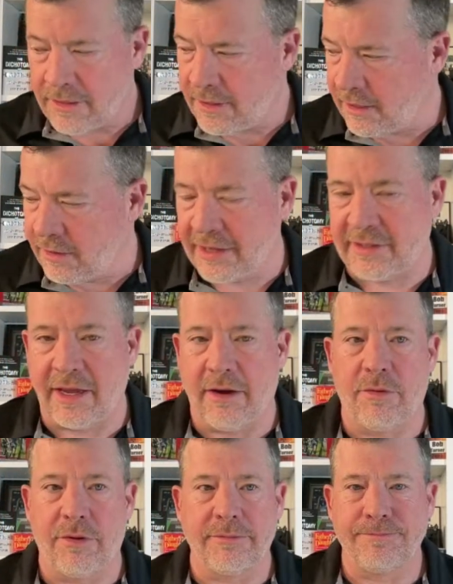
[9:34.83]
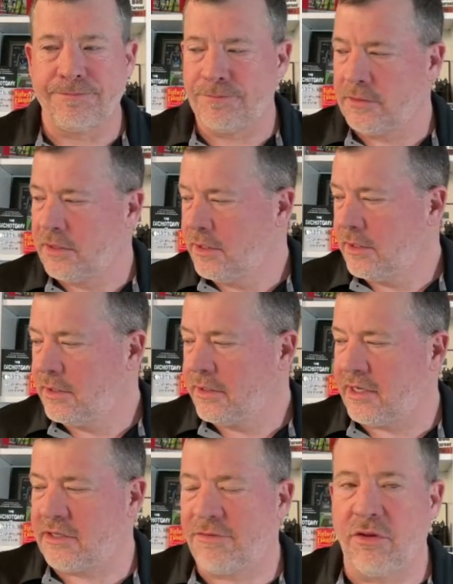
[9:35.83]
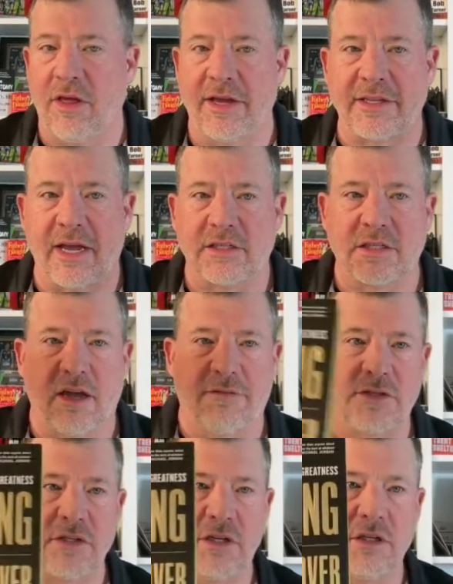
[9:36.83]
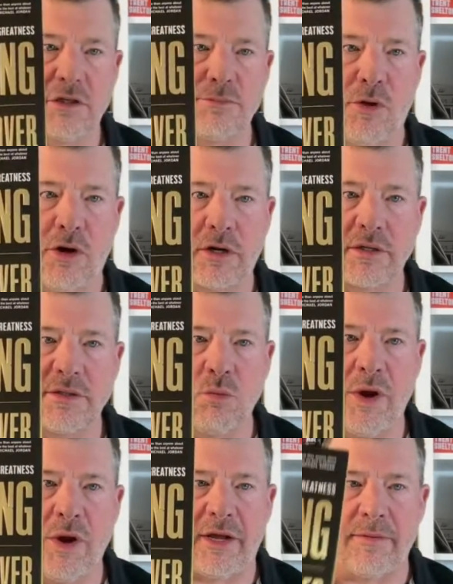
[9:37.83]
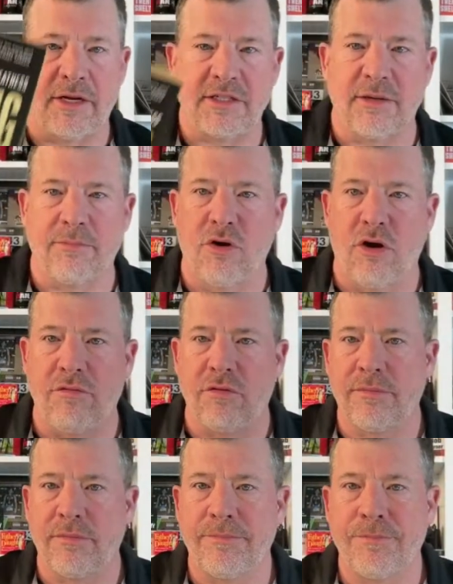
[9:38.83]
I like that one. Guys, if you like that stuff, it's in this book. It's Winning by Tim Grover.